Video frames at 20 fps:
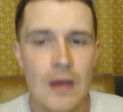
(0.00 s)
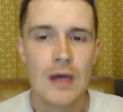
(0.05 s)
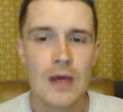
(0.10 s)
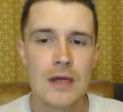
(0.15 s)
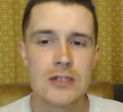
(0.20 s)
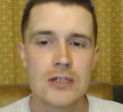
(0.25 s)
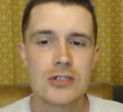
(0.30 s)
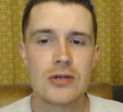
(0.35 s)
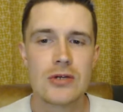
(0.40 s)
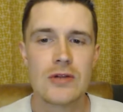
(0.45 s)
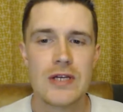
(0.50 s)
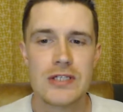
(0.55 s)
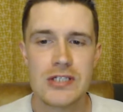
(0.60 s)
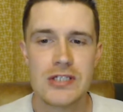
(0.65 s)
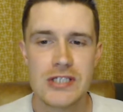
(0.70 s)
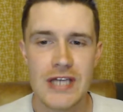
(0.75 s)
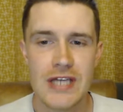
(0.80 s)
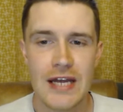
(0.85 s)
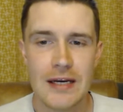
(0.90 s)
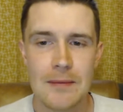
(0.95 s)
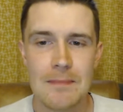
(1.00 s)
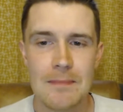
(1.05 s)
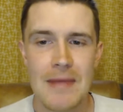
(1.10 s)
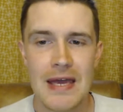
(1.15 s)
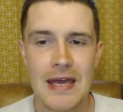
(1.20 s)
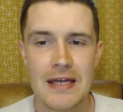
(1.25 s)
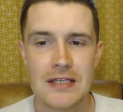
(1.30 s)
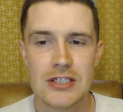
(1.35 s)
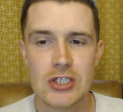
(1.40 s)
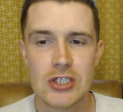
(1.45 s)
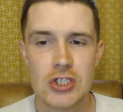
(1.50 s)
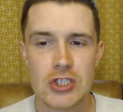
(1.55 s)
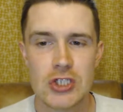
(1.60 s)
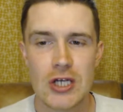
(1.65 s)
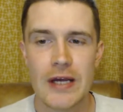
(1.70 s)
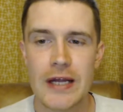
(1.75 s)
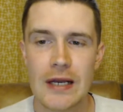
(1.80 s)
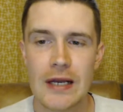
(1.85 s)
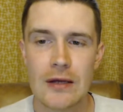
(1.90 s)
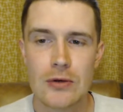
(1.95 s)
So they sent men to
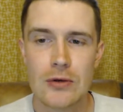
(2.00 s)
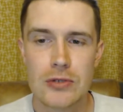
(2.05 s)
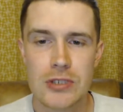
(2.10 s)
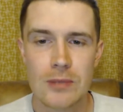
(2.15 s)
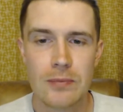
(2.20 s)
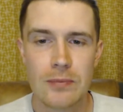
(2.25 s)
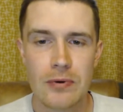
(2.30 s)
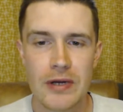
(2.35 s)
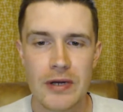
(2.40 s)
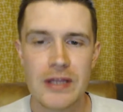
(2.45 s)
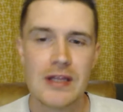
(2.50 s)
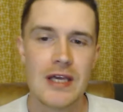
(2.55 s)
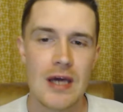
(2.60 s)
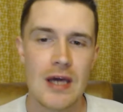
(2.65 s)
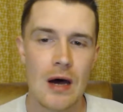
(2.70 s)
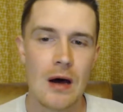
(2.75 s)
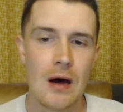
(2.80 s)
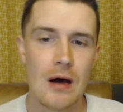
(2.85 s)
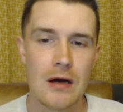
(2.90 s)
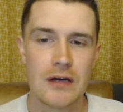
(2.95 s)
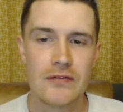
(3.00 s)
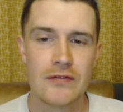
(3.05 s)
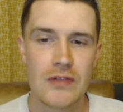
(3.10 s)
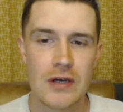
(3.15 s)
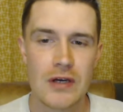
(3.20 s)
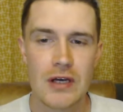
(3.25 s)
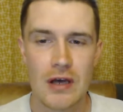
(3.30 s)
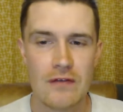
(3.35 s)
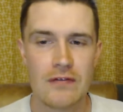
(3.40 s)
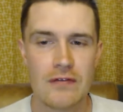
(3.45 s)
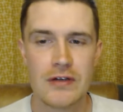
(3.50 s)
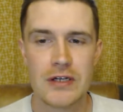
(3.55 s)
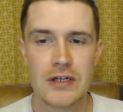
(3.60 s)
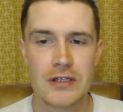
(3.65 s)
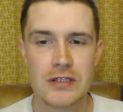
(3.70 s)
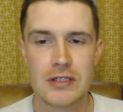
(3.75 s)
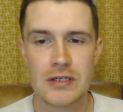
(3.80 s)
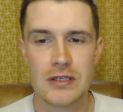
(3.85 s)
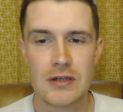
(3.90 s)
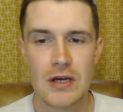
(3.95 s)
Shiloh to bring the Ark of the
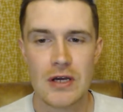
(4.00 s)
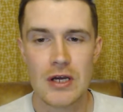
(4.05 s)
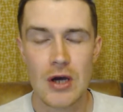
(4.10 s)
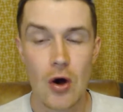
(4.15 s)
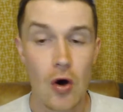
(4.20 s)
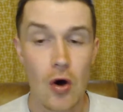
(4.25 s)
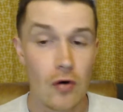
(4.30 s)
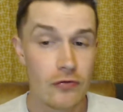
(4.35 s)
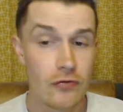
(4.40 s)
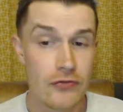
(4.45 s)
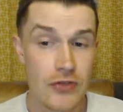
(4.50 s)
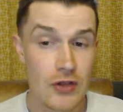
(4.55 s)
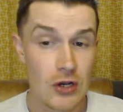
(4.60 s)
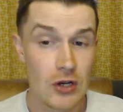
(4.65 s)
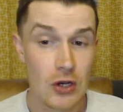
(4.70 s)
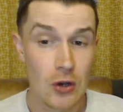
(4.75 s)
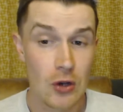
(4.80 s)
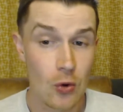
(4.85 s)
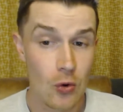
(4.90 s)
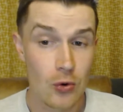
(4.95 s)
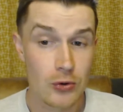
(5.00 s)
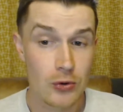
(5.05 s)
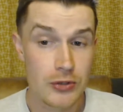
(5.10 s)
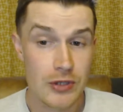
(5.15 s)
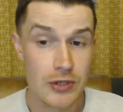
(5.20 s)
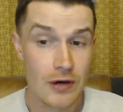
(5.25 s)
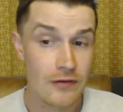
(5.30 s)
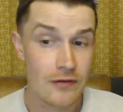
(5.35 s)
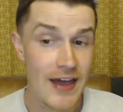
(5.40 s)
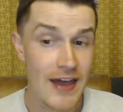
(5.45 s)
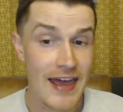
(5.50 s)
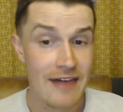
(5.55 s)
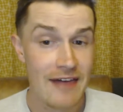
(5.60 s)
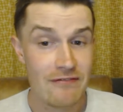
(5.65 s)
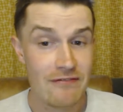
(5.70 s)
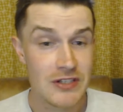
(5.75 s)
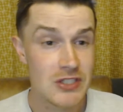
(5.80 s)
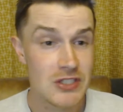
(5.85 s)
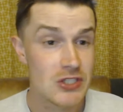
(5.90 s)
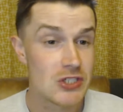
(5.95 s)
Covenant of the Lord of
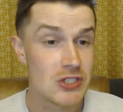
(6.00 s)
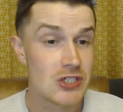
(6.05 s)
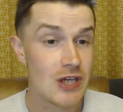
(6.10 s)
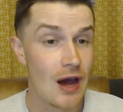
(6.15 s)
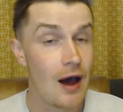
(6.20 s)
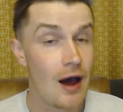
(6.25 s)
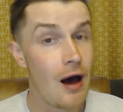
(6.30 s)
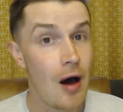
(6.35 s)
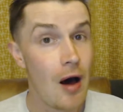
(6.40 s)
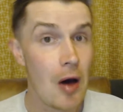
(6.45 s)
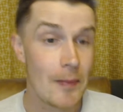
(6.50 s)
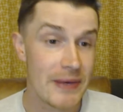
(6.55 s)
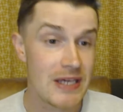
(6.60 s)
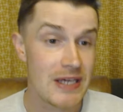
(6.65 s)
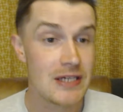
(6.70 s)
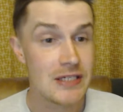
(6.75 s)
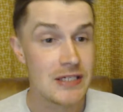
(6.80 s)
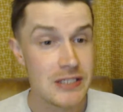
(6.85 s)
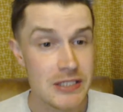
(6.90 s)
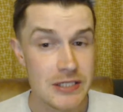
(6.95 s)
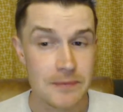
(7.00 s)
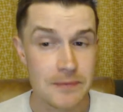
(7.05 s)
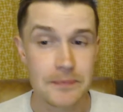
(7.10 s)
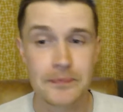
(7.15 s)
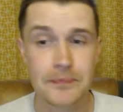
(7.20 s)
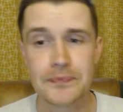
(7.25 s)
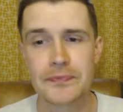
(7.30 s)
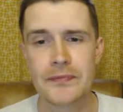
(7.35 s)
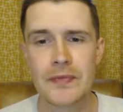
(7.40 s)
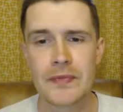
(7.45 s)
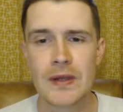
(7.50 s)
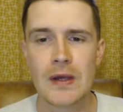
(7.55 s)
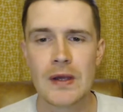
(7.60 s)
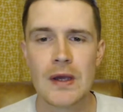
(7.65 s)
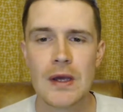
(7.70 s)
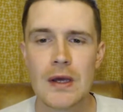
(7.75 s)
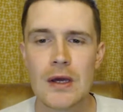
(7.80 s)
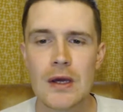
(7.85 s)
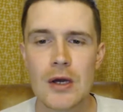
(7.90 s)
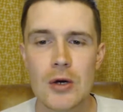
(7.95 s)
Heaven's armies,
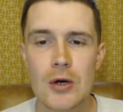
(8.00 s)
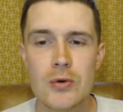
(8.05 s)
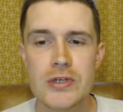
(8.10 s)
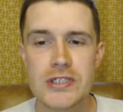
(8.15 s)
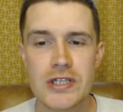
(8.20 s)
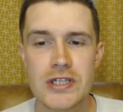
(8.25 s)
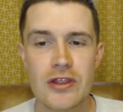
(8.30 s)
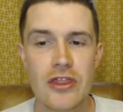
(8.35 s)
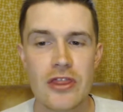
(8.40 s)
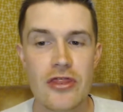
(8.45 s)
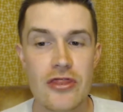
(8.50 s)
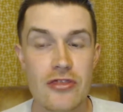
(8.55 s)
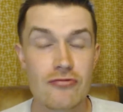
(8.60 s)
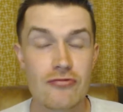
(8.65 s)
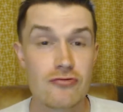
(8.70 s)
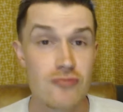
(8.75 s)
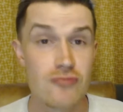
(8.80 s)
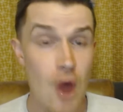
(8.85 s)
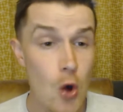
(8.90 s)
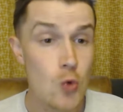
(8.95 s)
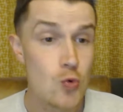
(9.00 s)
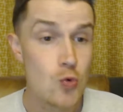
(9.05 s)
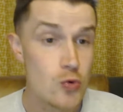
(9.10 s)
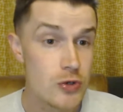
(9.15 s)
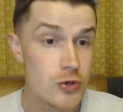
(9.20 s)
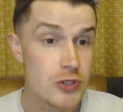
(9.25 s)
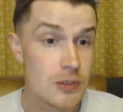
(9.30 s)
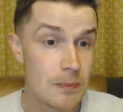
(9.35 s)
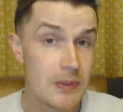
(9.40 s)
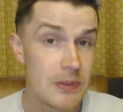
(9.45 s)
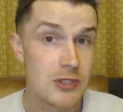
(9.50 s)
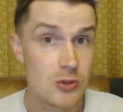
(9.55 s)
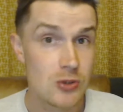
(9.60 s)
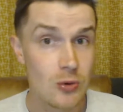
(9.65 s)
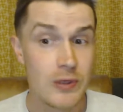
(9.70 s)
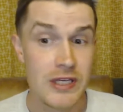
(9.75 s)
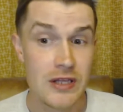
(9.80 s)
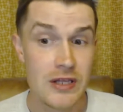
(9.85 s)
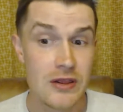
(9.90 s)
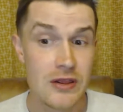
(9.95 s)
who is enthroned
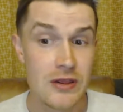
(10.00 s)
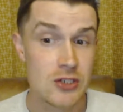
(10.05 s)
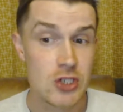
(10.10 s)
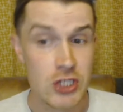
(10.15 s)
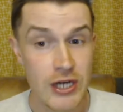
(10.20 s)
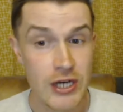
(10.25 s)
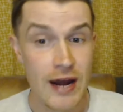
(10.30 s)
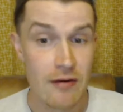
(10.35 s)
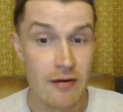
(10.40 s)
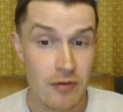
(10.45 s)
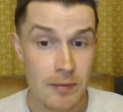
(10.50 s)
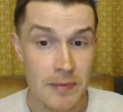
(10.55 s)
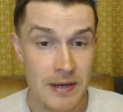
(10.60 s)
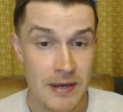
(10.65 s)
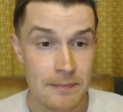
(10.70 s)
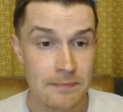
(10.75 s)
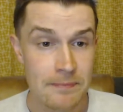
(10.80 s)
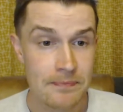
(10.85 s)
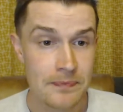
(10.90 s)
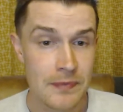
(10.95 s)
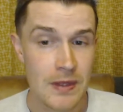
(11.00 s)
between the cherubim.